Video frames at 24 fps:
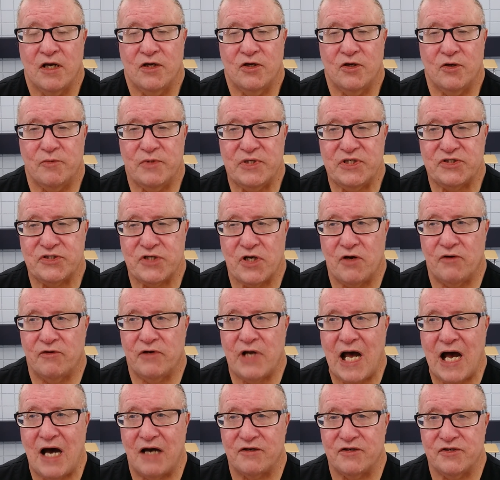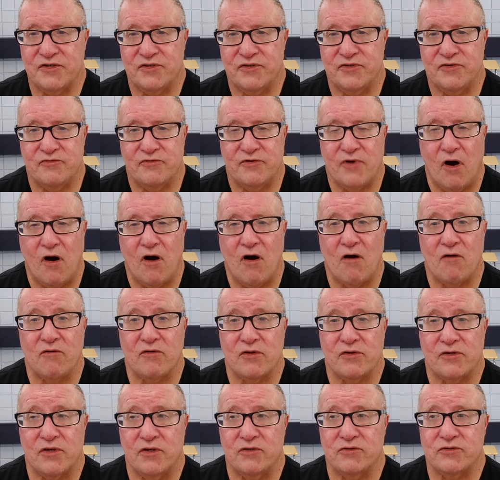You'll be shown how to do all
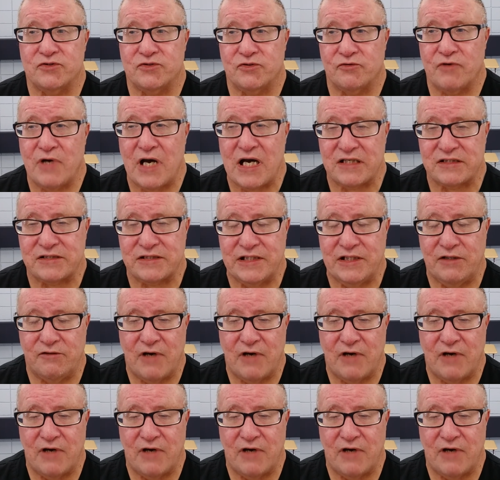of those directly.